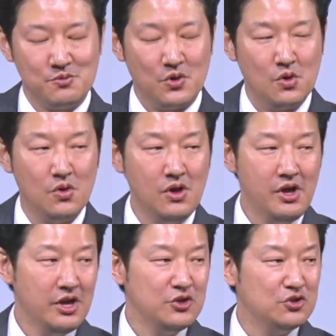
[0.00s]
Bowl,
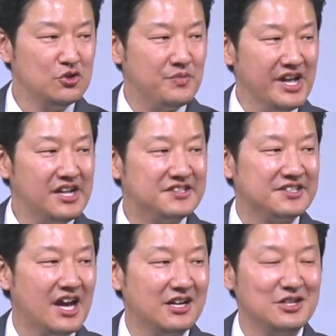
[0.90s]
you should be
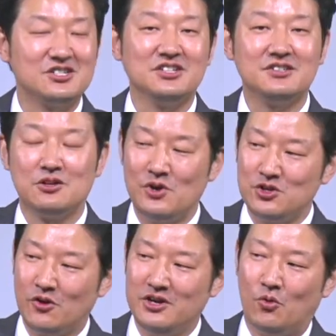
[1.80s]
excited just like when
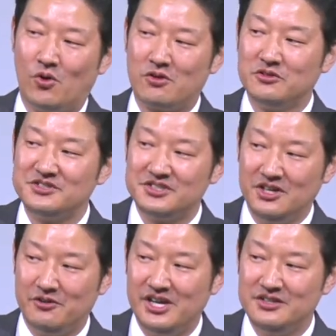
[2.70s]
you're in a World
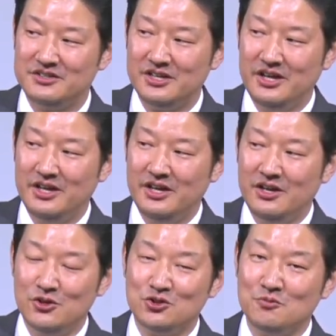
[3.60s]
Series.
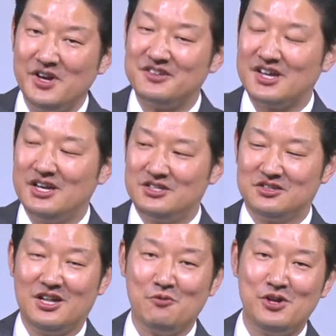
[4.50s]
You should be excited just
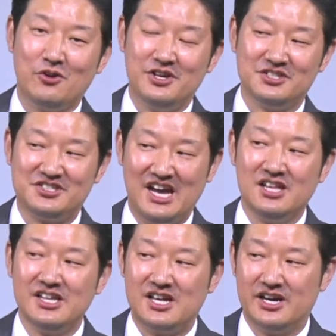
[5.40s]
like when you're in a
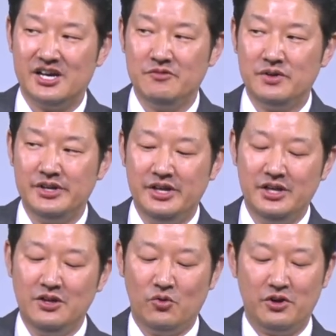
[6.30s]
Stanley Cup.
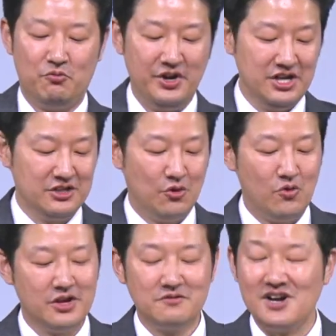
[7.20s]
We're reading the
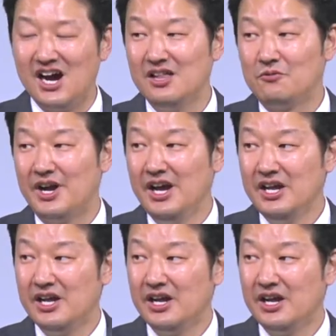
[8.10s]
Word of God, right?